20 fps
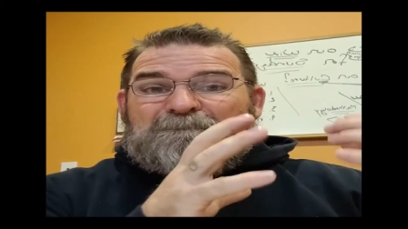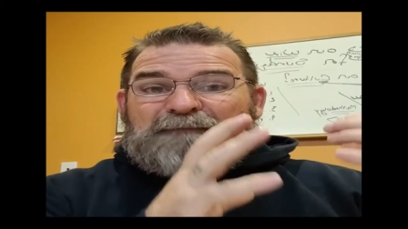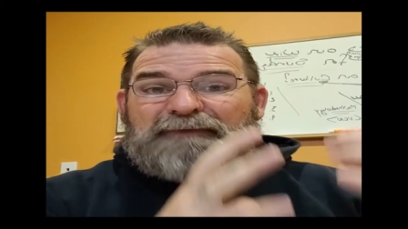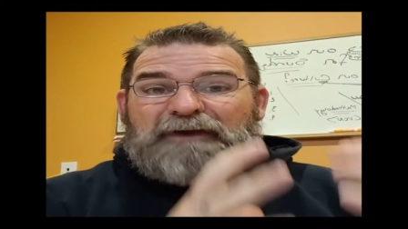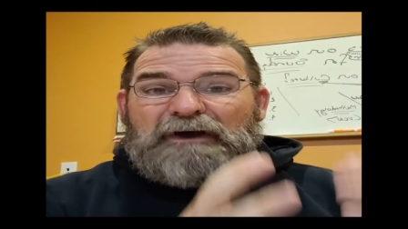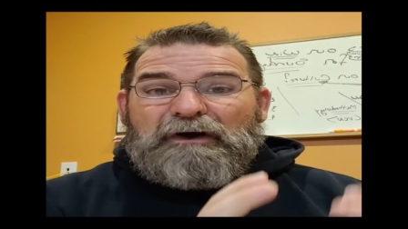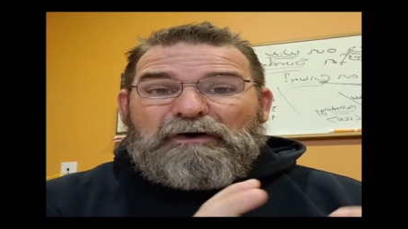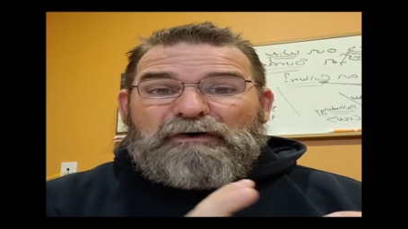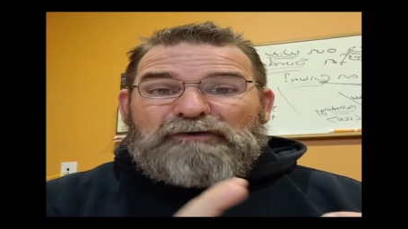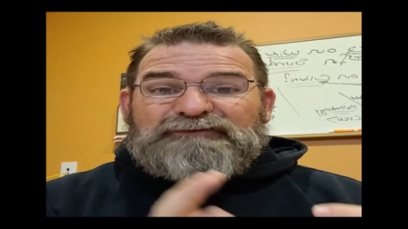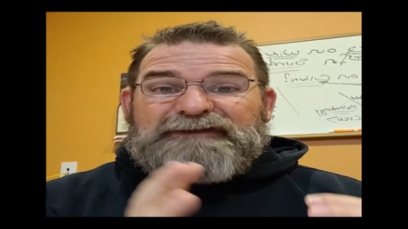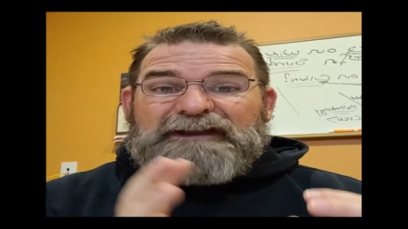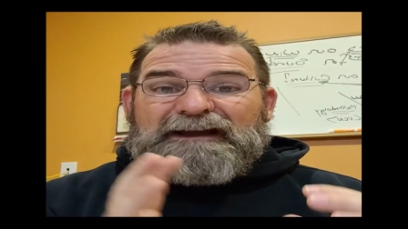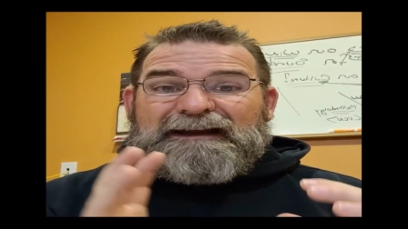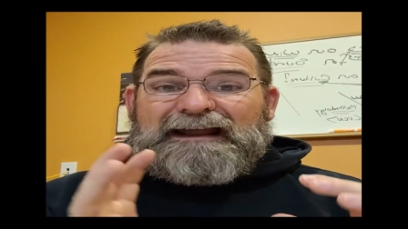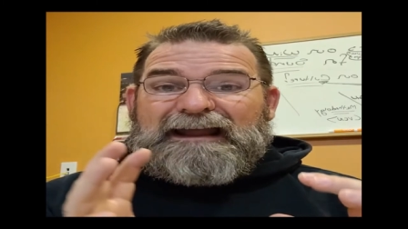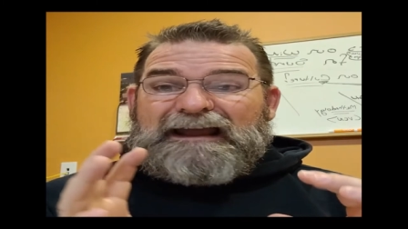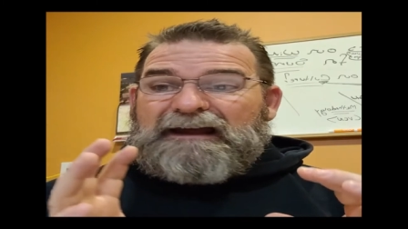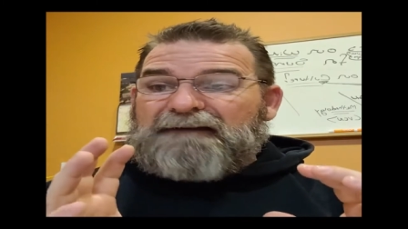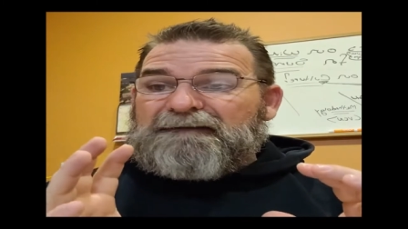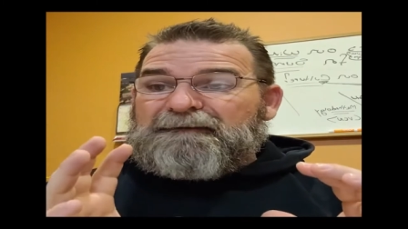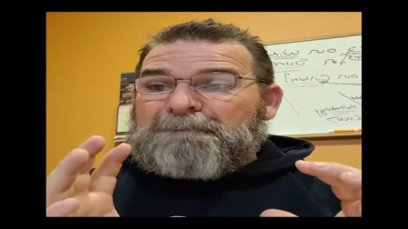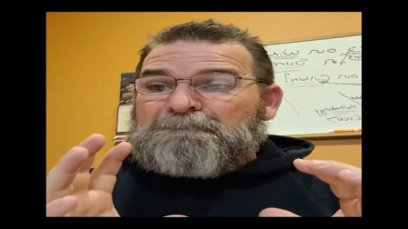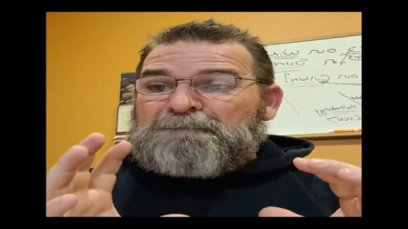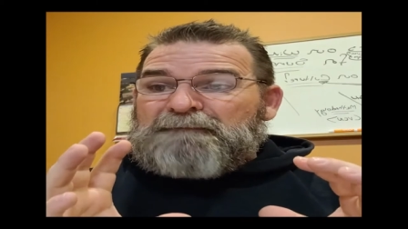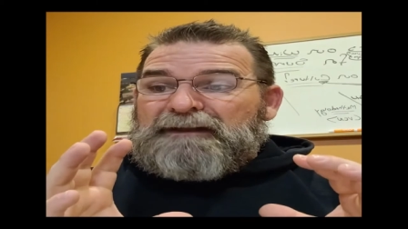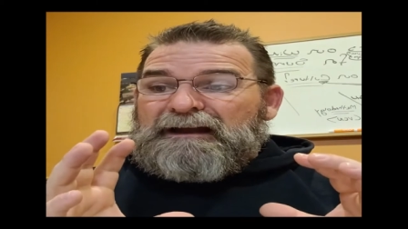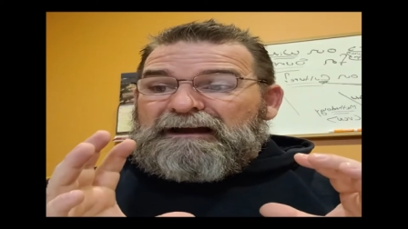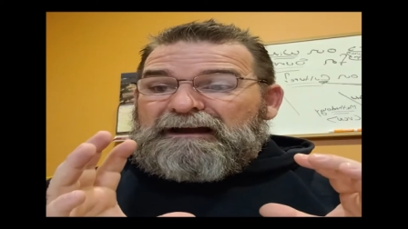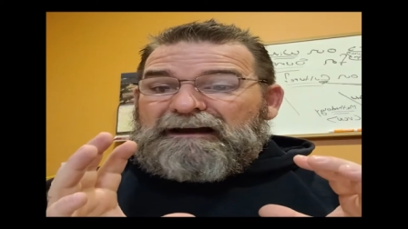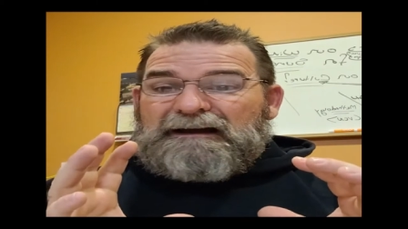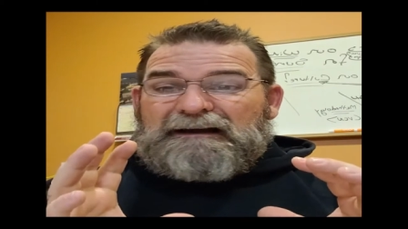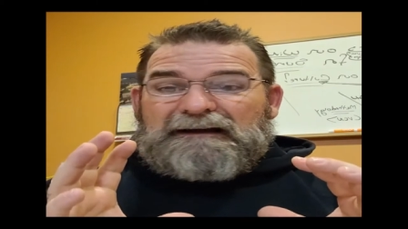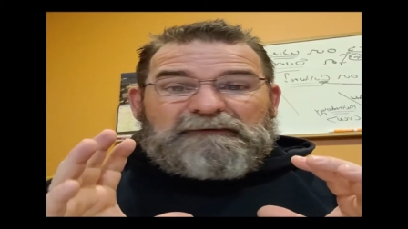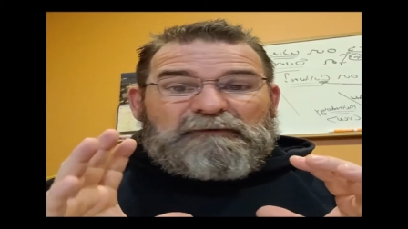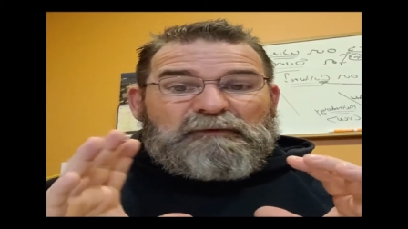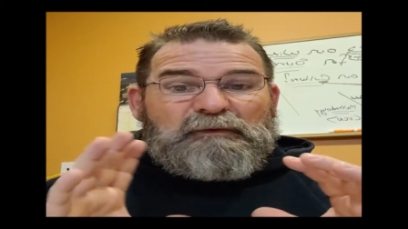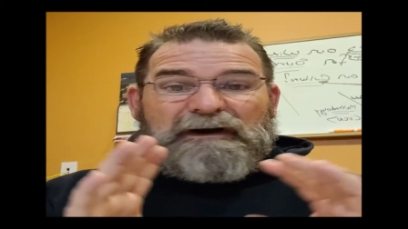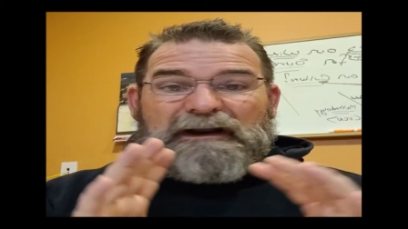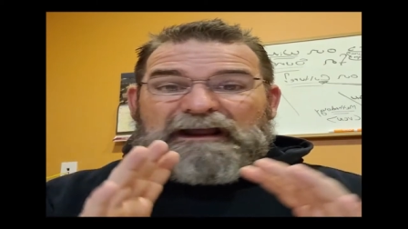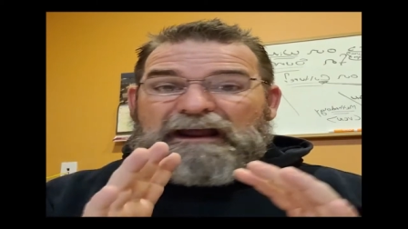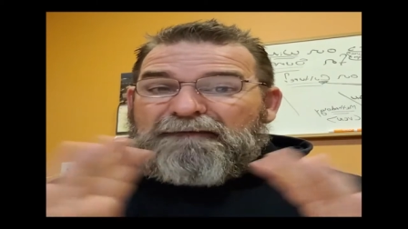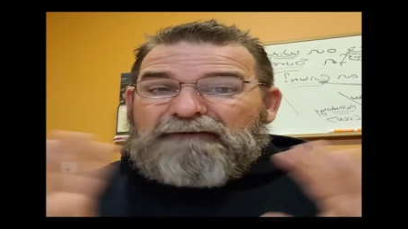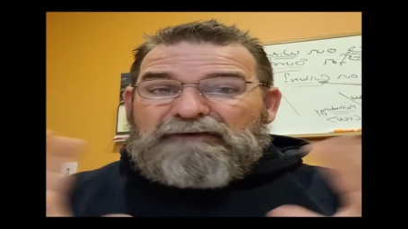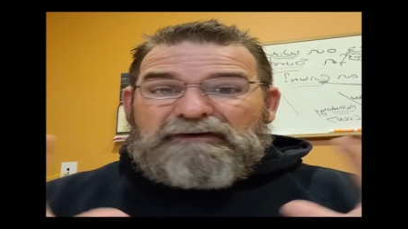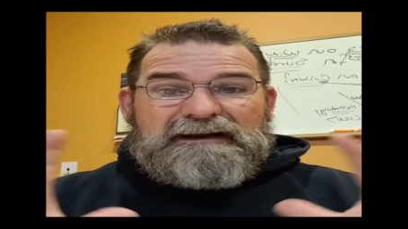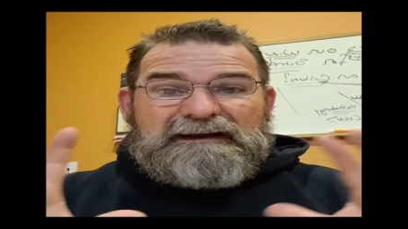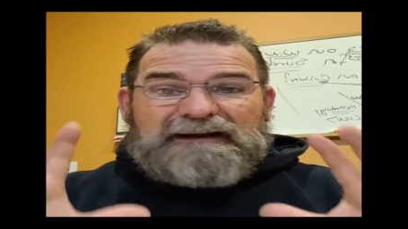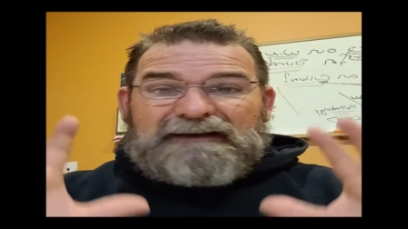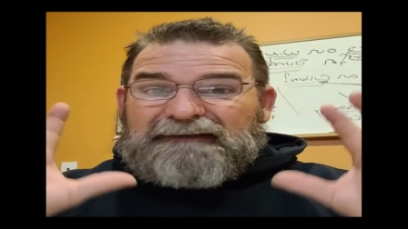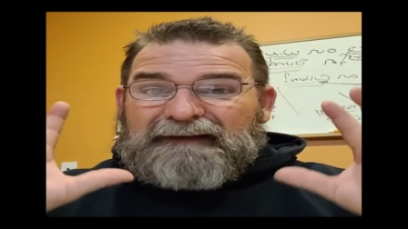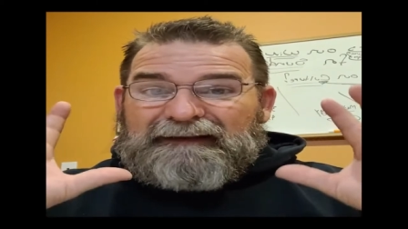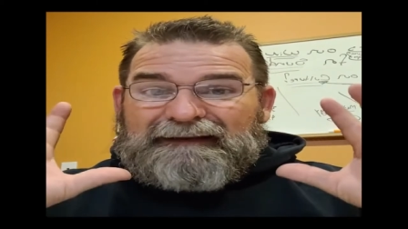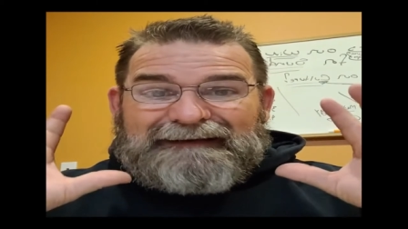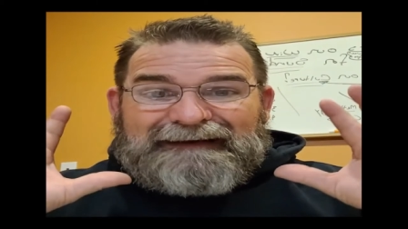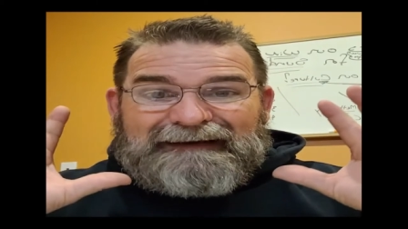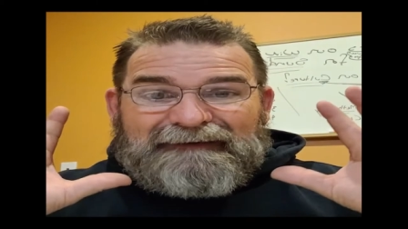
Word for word: those that have uh, whatever it is that,